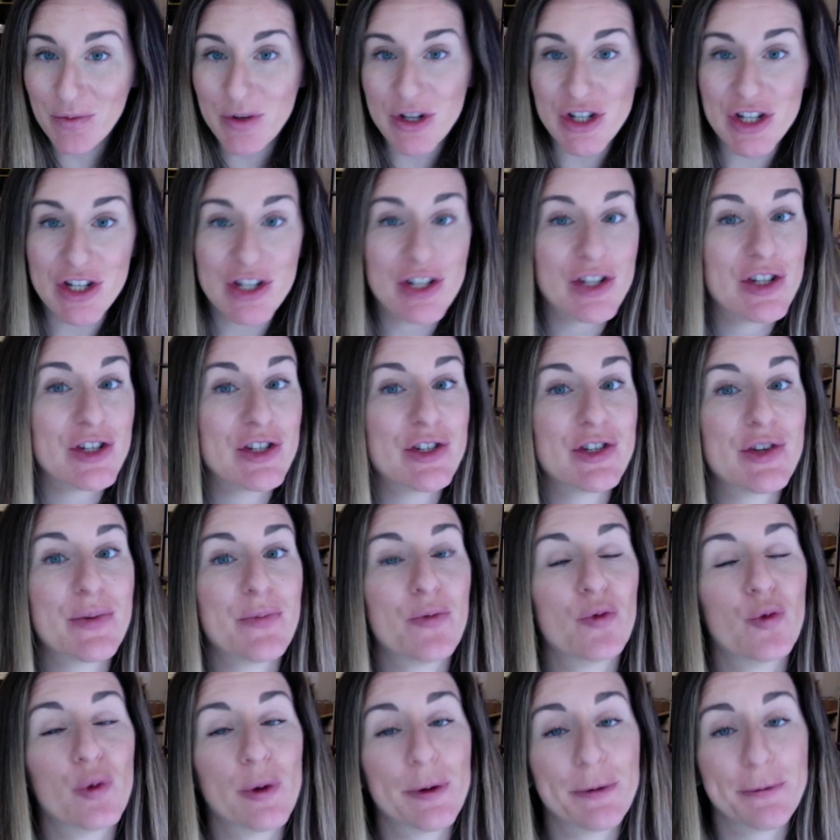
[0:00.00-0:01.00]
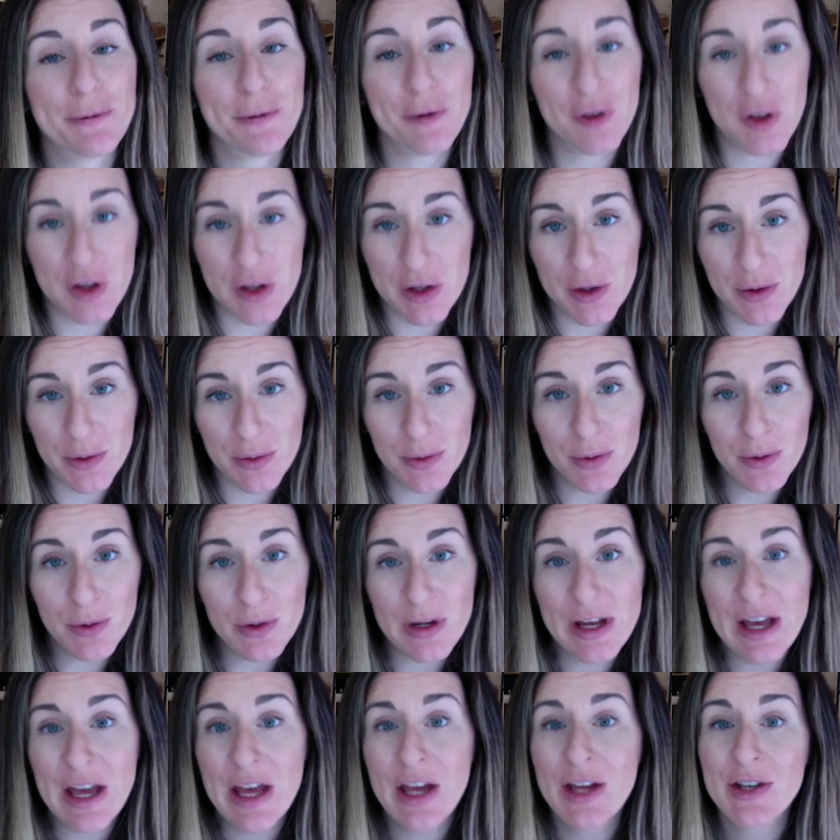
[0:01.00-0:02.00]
which is review.